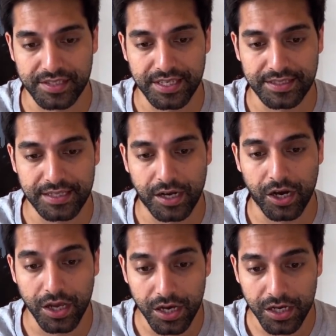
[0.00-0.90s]
said that
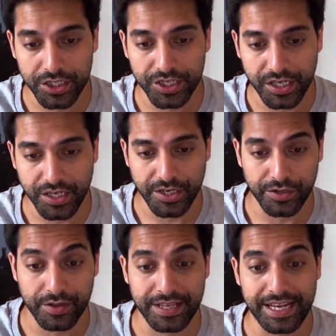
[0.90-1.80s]
I urge the EU
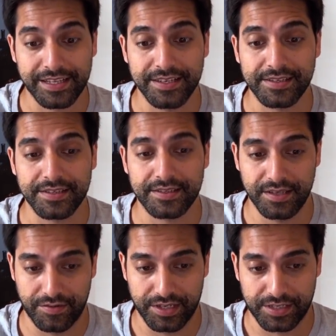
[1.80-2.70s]
to take this
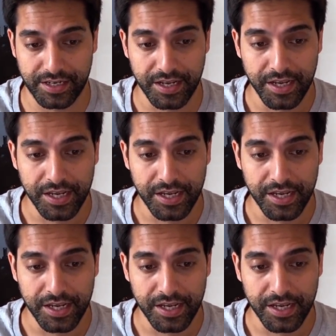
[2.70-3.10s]
seriously.